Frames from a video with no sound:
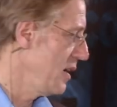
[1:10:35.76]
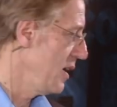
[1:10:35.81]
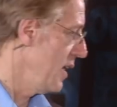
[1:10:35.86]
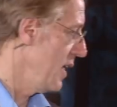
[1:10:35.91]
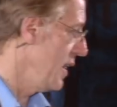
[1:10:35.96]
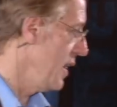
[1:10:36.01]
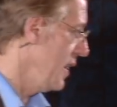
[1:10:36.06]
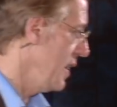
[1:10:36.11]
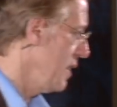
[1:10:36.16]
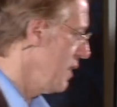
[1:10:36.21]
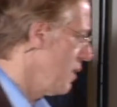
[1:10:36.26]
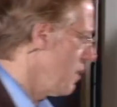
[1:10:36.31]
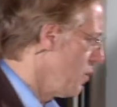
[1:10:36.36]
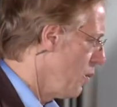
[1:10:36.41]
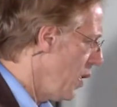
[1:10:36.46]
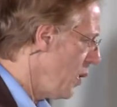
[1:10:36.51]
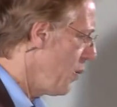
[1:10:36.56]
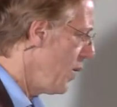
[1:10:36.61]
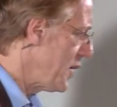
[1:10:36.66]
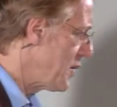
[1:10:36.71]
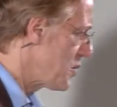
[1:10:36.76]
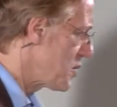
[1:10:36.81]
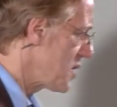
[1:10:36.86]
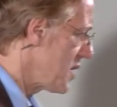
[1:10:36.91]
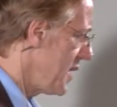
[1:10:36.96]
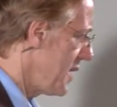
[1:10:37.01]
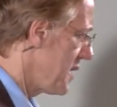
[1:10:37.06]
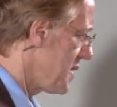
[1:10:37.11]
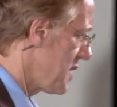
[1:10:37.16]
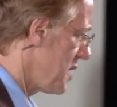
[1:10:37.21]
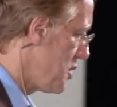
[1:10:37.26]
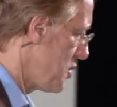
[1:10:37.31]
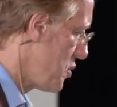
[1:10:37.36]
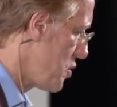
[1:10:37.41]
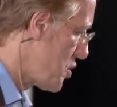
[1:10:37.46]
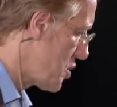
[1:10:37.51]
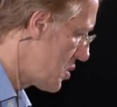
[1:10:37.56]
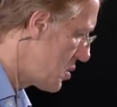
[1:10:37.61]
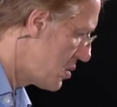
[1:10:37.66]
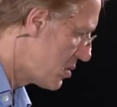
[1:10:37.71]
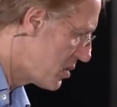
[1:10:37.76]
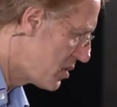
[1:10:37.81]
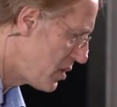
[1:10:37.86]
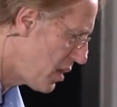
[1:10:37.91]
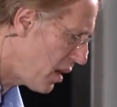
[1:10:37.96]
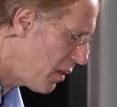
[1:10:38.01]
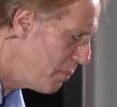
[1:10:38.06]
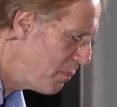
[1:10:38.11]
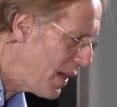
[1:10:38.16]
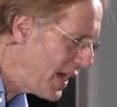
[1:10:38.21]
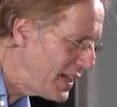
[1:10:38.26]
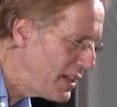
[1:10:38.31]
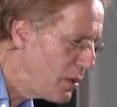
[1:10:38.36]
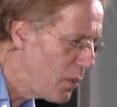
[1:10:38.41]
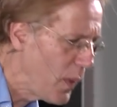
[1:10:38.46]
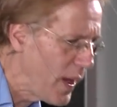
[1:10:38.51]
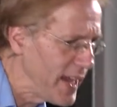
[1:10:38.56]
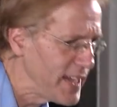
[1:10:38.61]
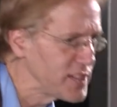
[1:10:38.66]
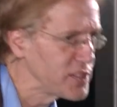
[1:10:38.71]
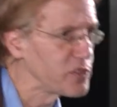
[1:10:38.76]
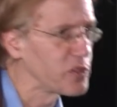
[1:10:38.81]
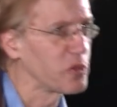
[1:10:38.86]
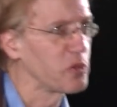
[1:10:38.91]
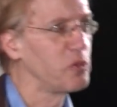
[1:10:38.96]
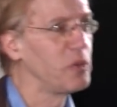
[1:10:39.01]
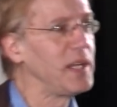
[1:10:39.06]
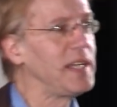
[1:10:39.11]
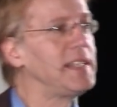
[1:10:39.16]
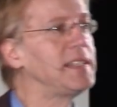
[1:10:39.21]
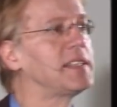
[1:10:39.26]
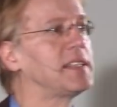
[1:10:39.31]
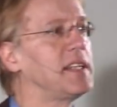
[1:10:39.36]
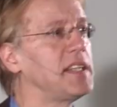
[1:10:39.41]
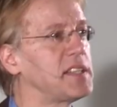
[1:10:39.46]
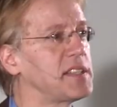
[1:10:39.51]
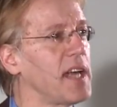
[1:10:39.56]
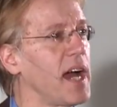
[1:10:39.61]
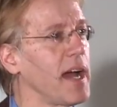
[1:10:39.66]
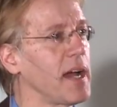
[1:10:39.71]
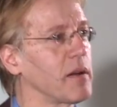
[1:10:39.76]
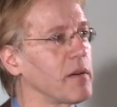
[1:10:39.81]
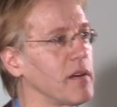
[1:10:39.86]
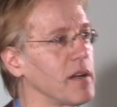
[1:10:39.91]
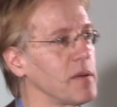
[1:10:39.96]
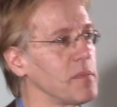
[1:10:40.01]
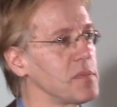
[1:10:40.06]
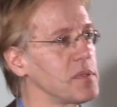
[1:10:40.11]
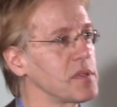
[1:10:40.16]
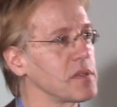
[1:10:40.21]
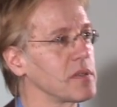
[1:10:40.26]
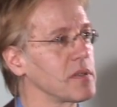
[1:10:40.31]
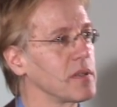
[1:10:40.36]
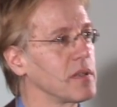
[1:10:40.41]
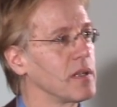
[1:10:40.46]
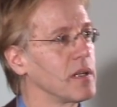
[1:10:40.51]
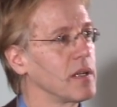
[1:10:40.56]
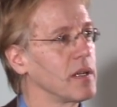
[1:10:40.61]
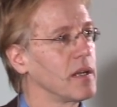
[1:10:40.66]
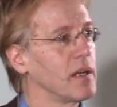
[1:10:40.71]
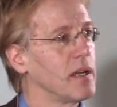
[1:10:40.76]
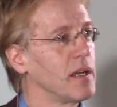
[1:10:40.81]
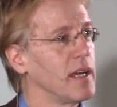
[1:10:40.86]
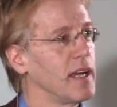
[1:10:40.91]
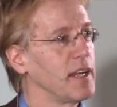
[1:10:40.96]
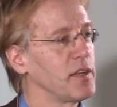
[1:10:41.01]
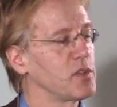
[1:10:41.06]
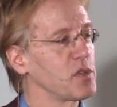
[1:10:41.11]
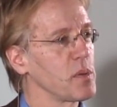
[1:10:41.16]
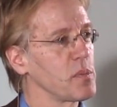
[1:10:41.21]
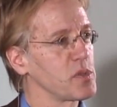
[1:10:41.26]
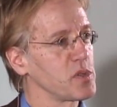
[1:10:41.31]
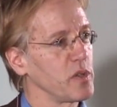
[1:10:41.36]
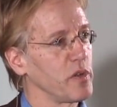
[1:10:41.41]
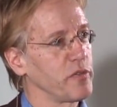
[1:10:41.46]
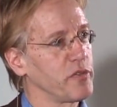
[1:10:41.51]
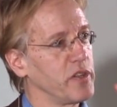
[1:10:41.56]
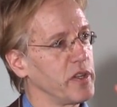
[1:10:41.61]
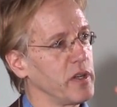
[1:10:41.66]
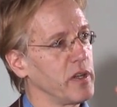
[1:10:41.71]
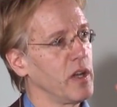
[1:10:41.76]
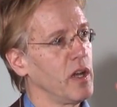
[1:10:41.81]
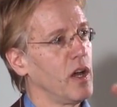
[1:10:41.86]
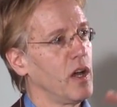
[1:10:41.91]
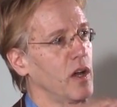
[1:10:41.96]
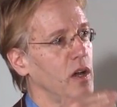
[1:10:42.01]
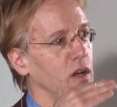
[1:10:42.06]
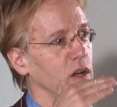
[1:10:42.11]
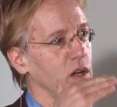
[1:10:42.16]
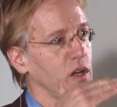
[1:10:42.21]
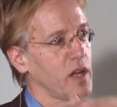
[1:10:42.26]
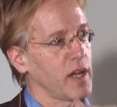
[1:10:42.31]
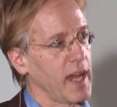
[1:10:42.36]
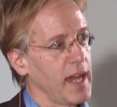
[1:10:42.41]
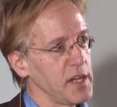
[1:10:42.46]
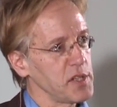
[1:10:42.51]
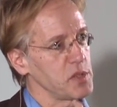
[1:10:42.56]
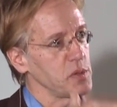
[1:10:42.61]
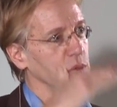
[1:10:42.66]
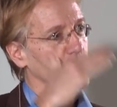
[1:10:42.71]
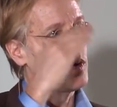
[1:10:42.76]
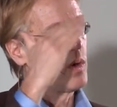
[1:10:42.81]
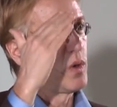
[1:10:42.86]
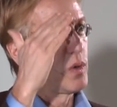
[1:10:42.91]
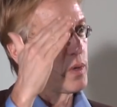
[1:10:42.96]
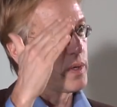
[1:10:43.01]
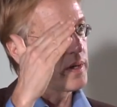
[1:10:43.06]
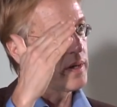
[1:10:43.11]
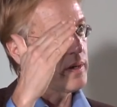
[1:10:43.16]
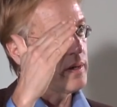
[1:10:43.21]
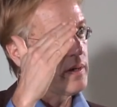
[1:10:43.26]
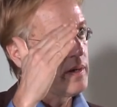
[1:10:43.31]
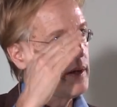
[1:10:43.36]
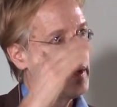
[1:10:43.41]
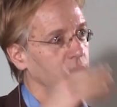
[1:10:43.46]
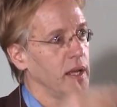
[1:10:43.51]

uh, one way to say this is you should, there are many ways to read these diagrams in terms of the casual order.